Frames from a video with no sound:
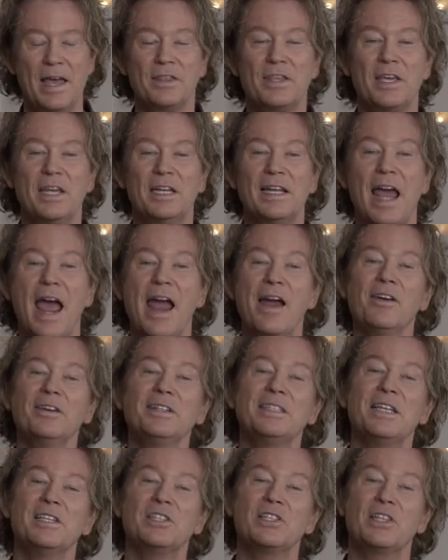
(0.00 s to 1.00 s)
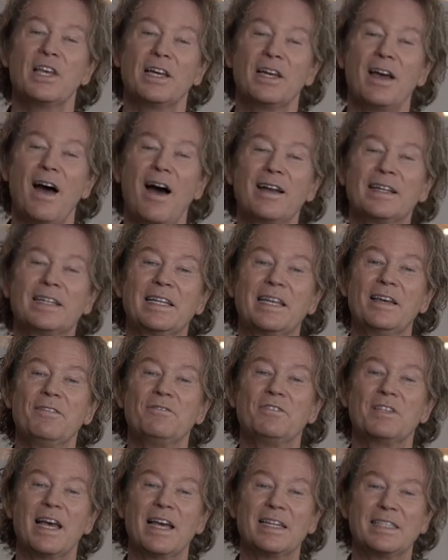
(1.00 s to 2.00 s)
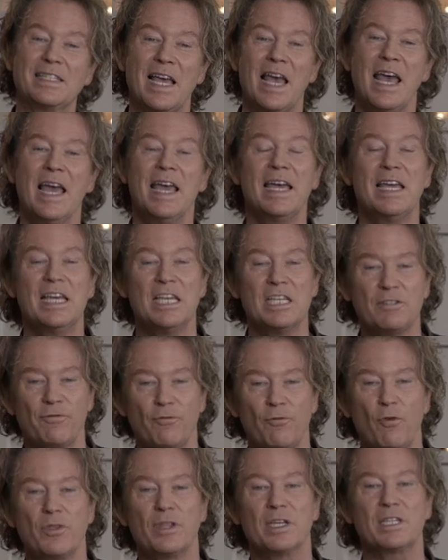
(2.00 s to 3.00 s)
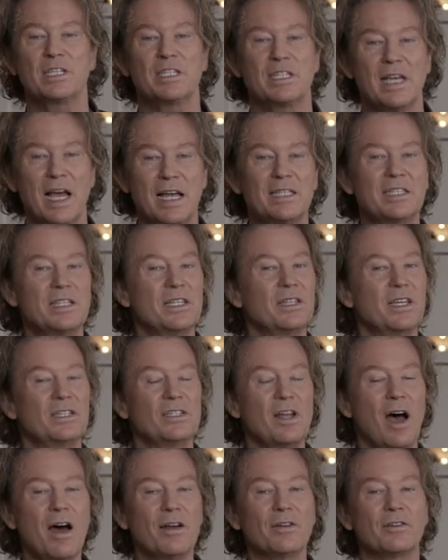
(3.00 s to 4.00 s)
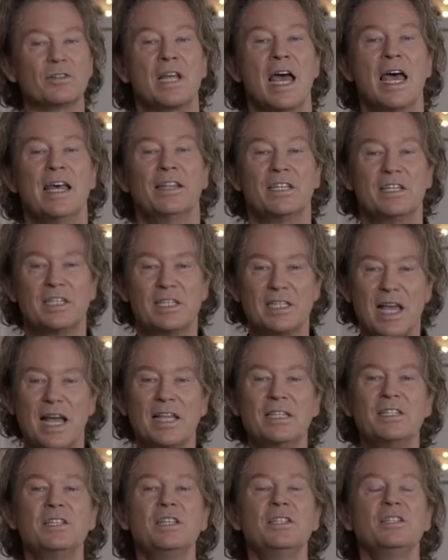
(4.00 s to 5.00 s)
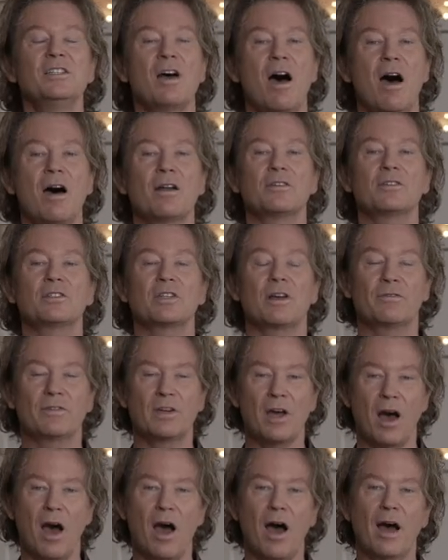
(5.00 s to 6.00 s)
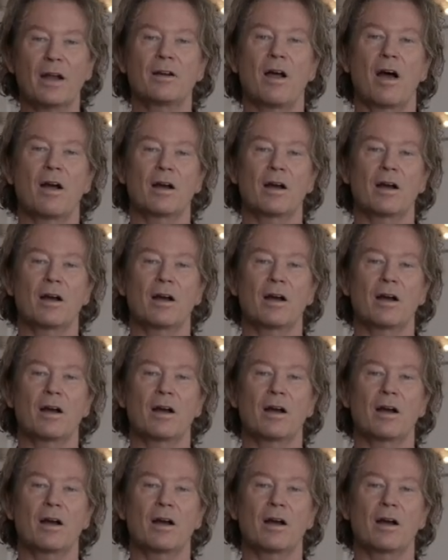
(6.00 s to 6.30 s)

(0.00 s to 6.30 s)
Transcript: The inheritance that God gives us is for the sons and the daughters. The sons and daughters of God,